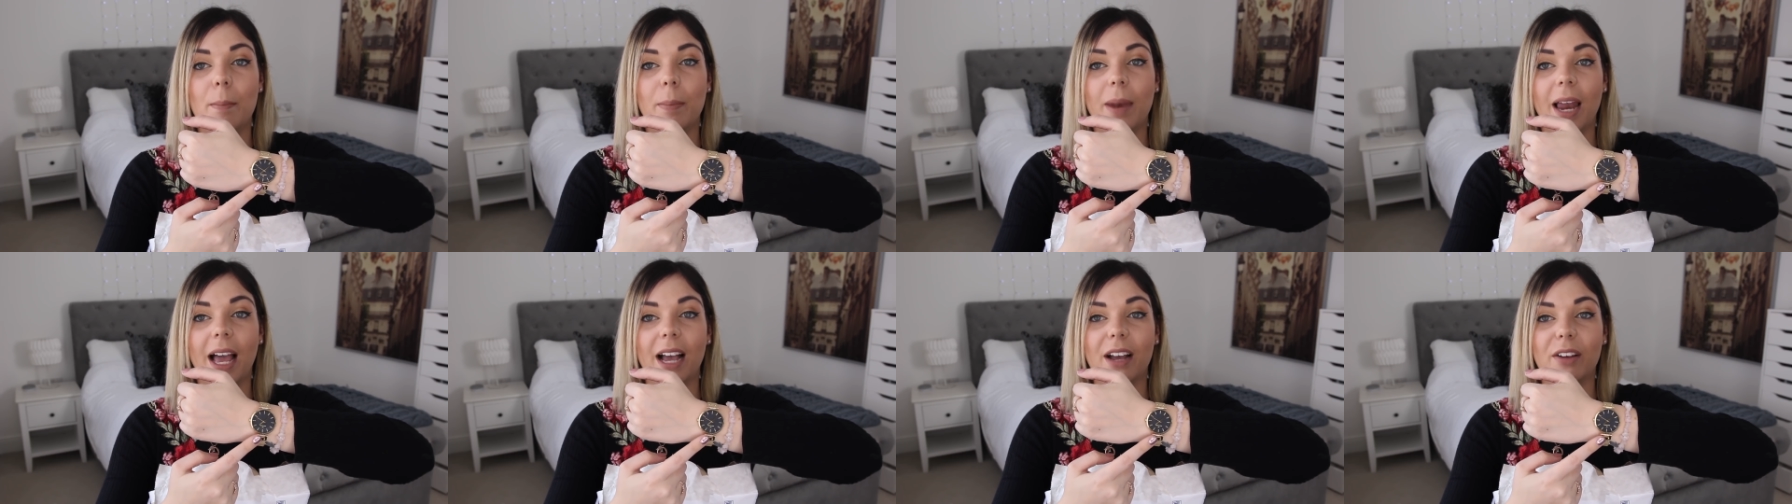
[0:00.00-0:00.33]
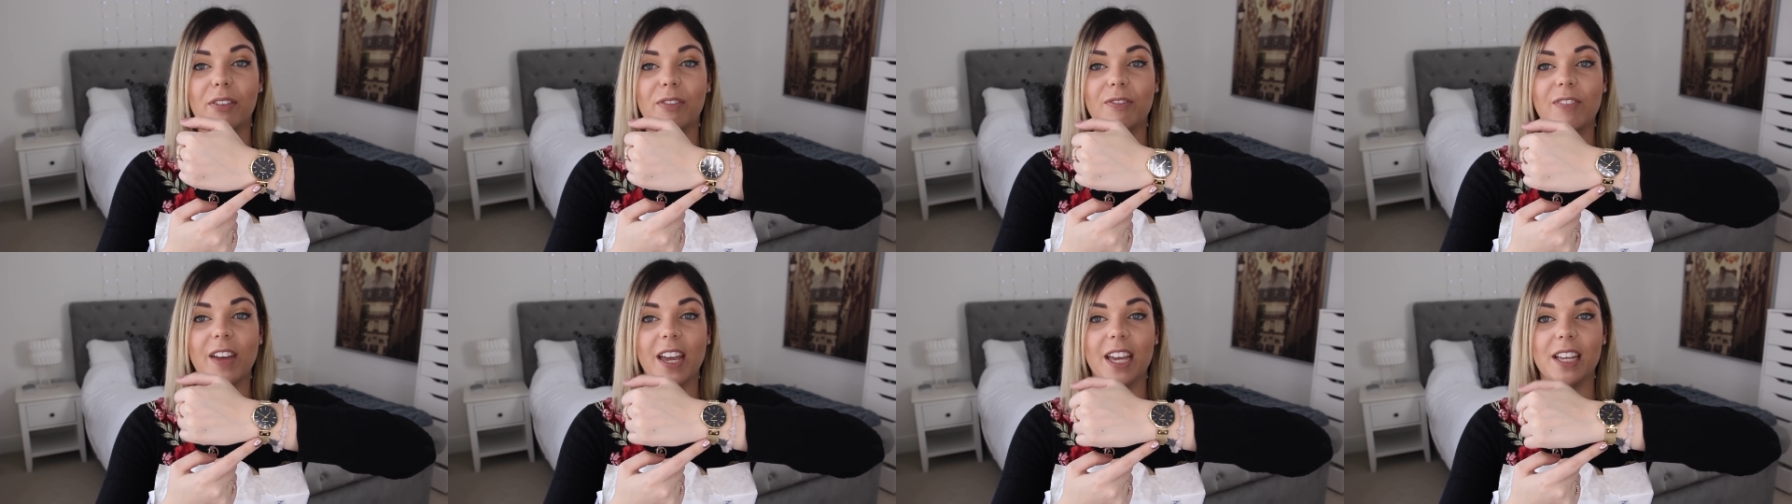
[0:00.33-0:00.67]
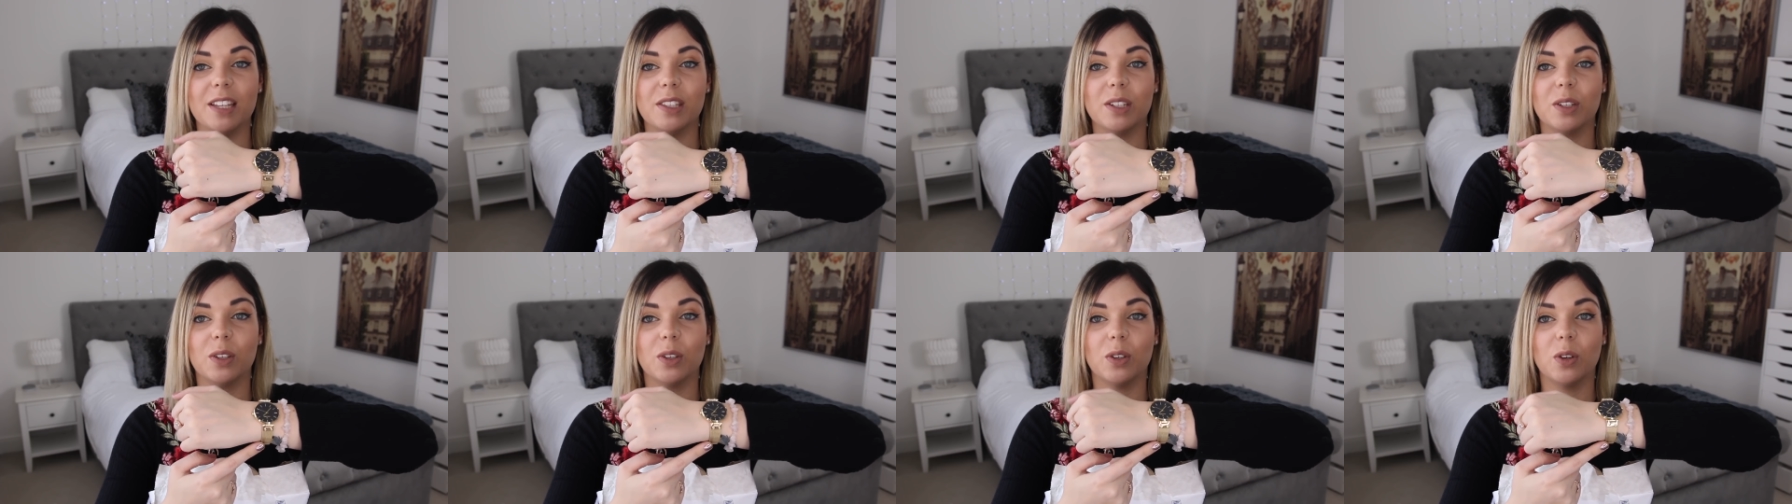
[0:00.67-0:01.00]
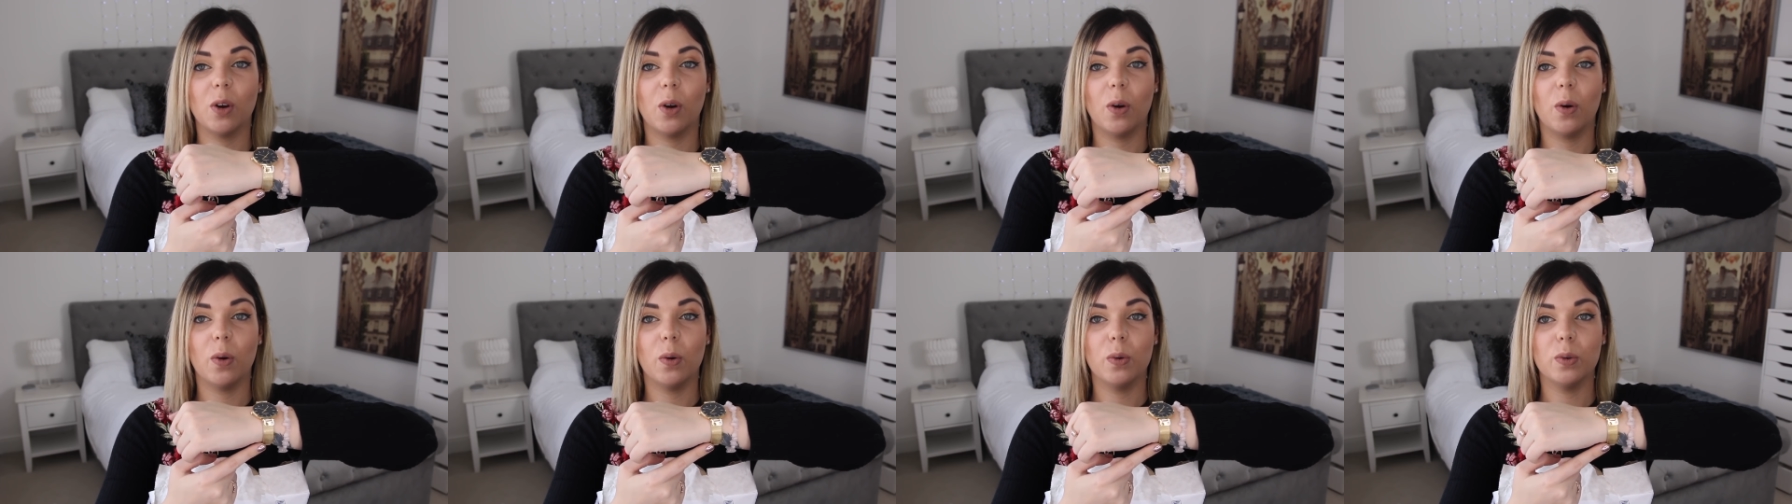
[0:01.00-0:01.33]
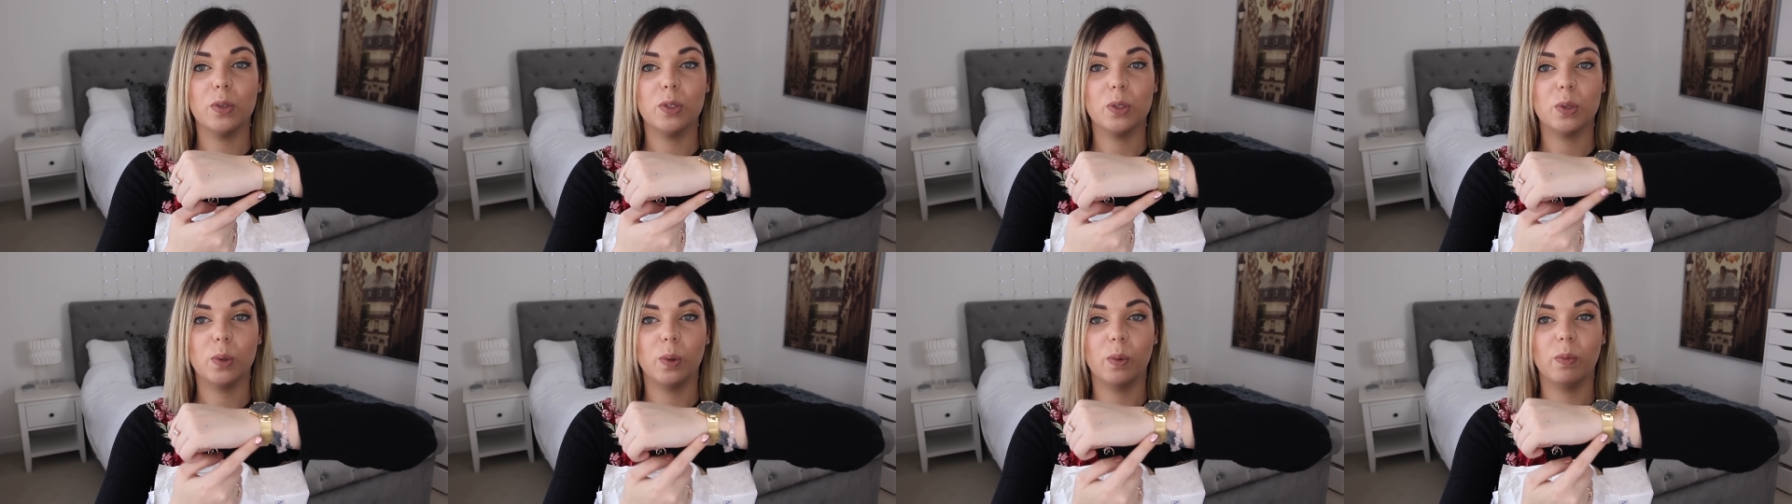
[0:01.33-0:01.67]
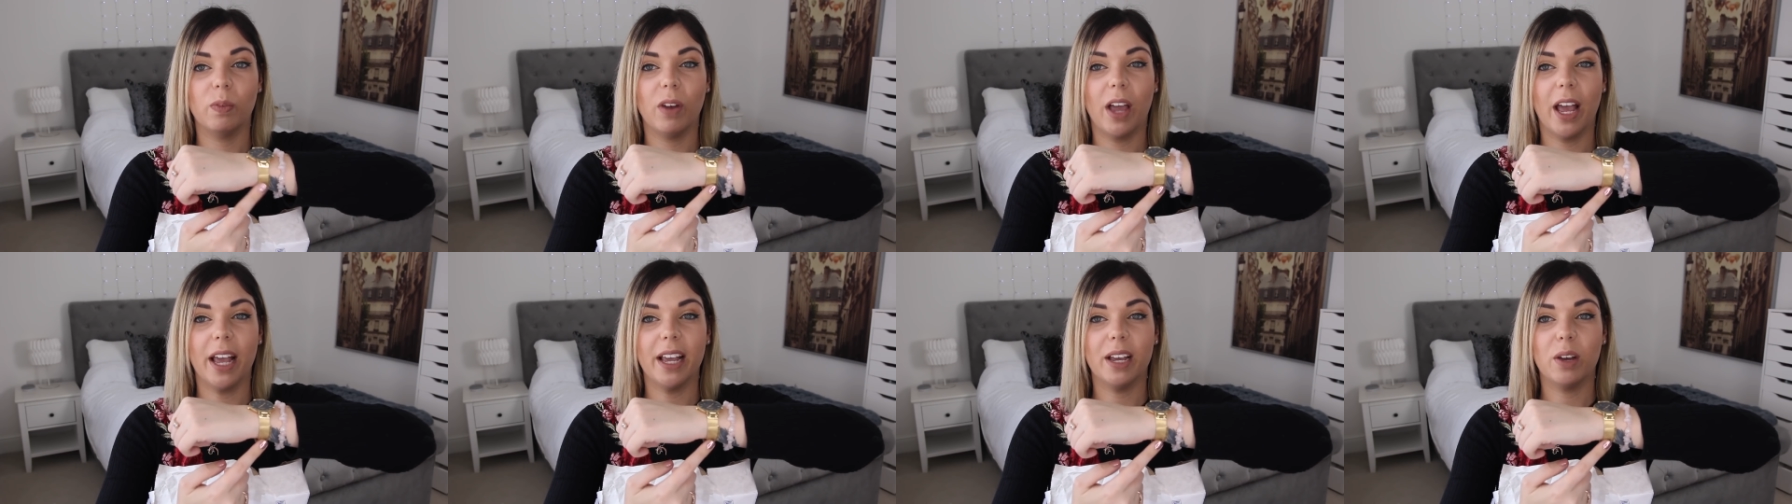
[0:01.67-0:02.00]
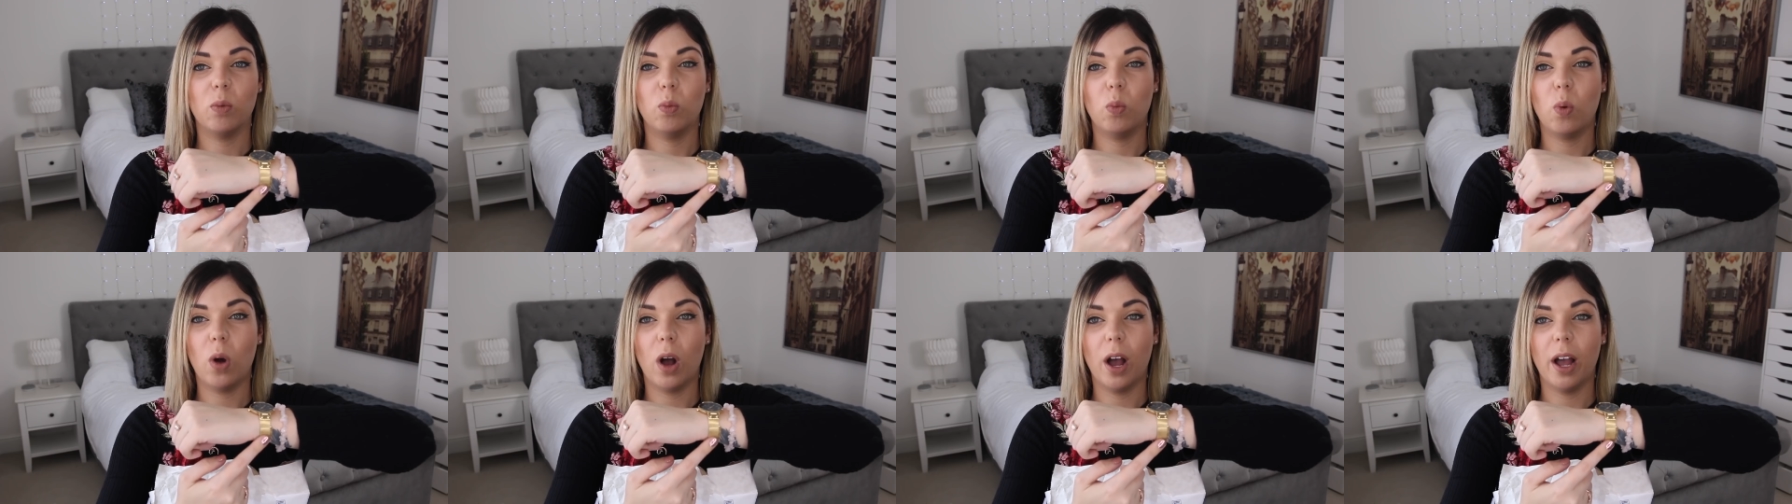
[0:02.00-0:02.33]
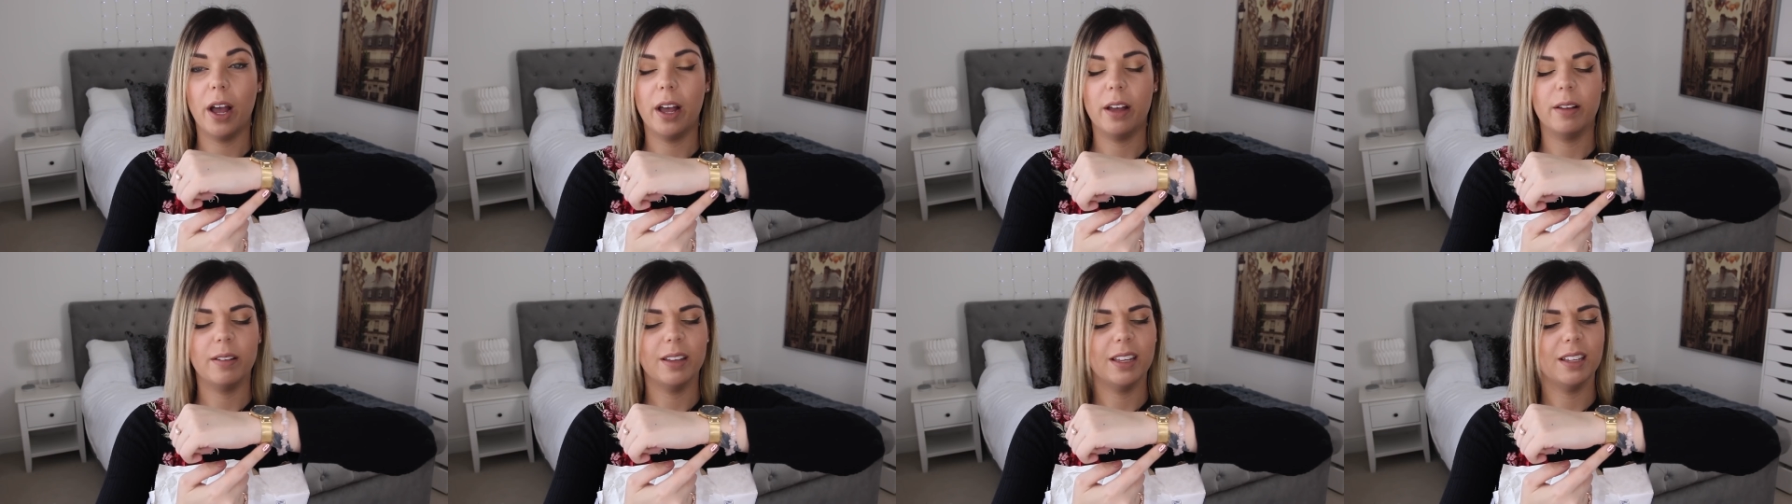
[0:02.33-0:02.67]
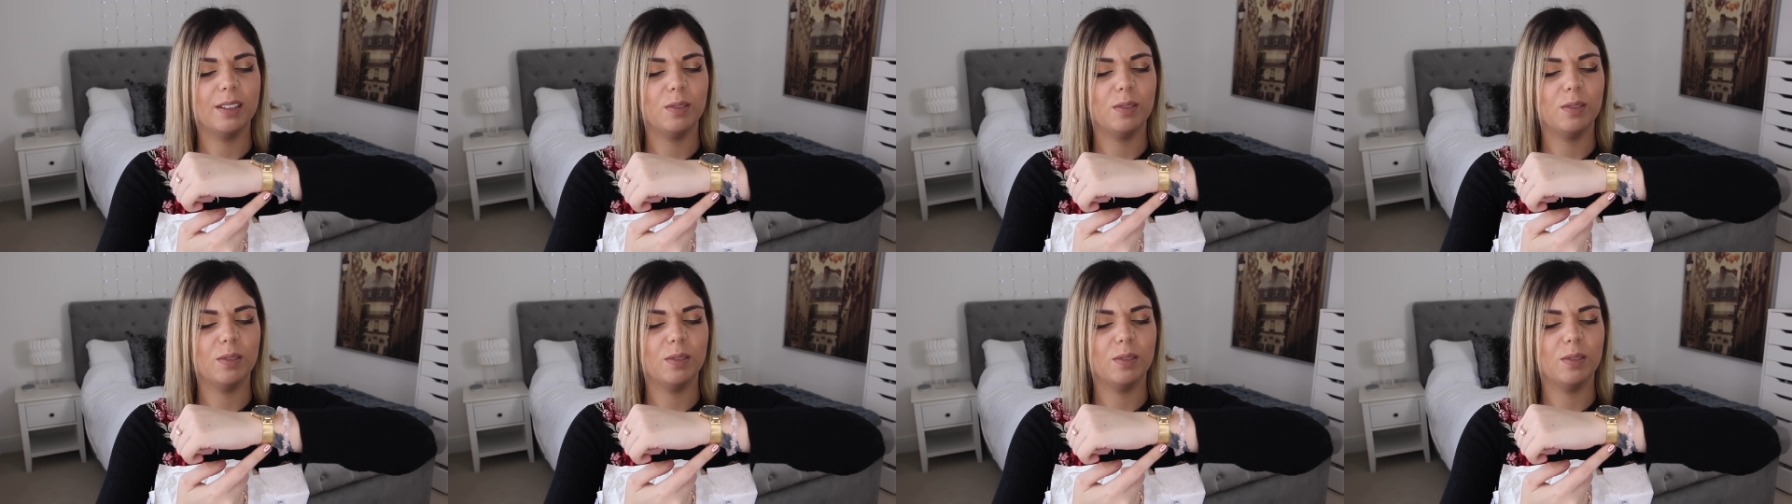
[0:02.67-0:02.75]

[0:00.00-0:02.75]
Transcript: black face and gold sort of like metal